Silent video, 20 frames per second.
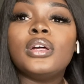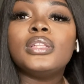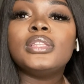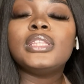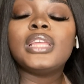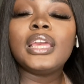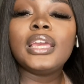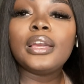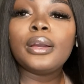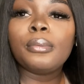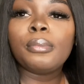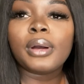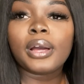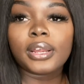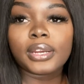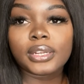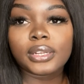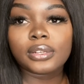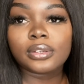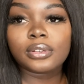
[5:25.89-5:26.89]
Think about
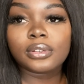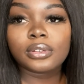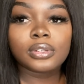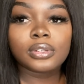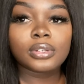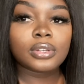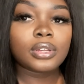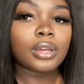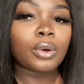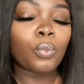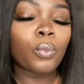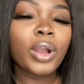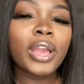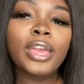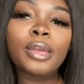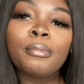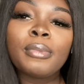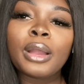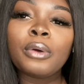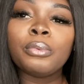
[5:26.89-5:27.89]
it. What
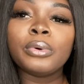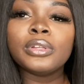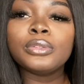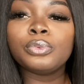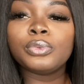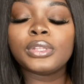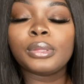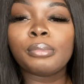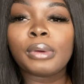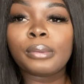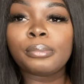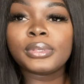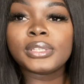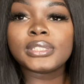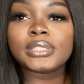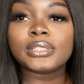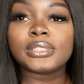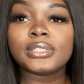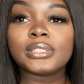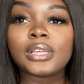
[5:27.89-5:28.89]
am I worth within my
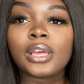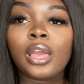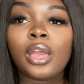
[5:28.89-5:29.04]
business?